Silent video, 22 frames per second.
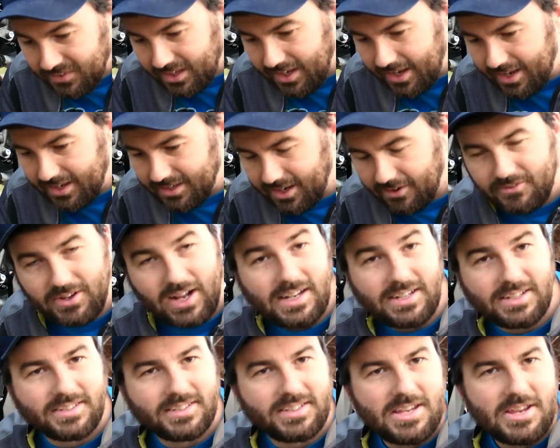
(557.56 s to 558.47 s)
and I've
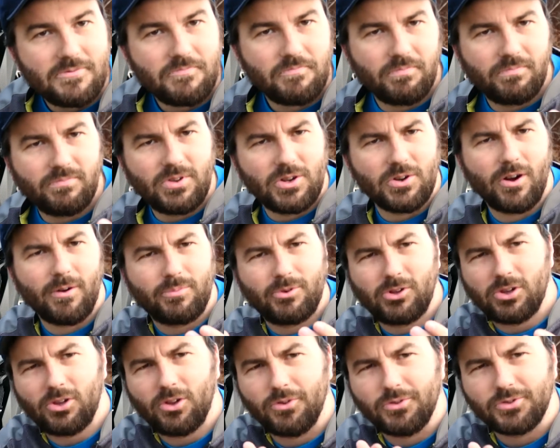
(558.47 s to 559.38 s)
gotten to see, you know, up
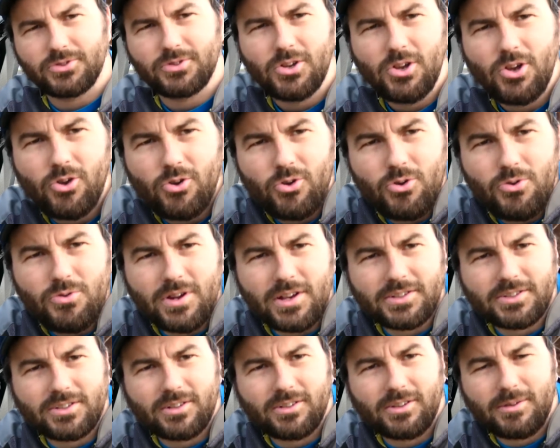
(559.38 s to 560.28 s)
close who
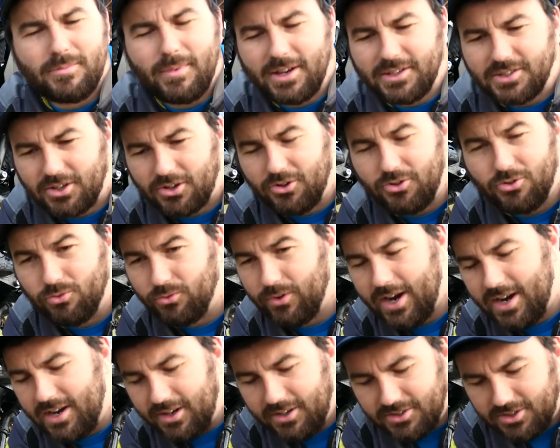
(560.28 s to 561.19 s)
necessarily makes a
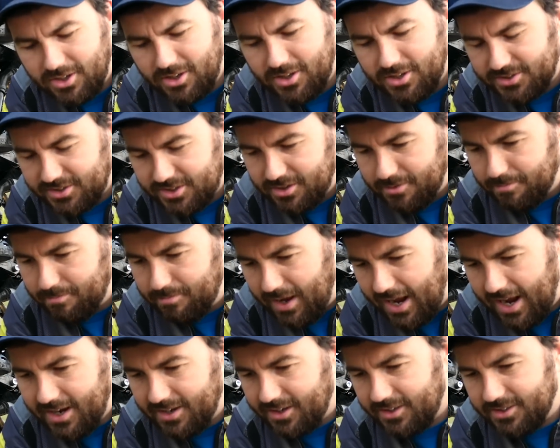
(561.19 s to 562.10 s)
great exhaust and a
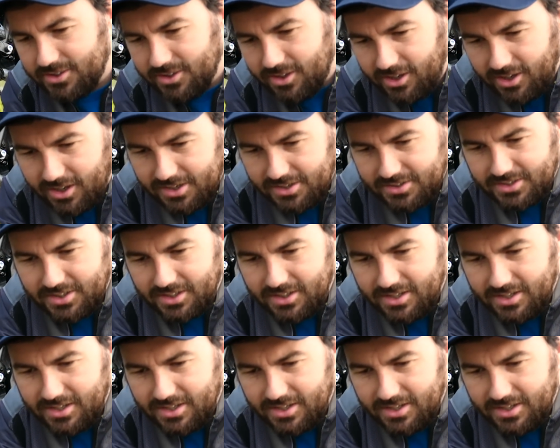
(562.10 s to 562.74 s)
bad exhaust.